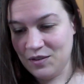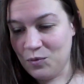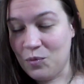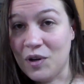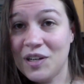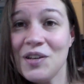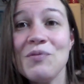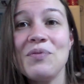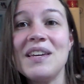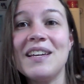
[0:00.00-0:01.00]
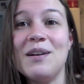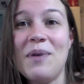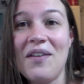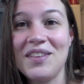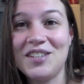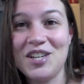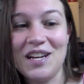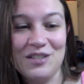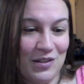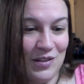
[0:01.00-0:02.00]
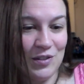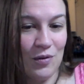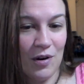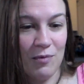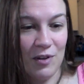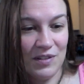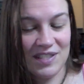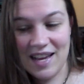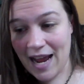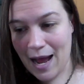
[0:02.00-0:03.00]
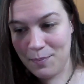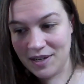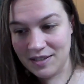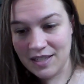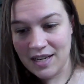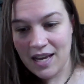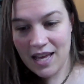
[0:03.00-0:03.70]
What do you think about the change in the Doorables that happened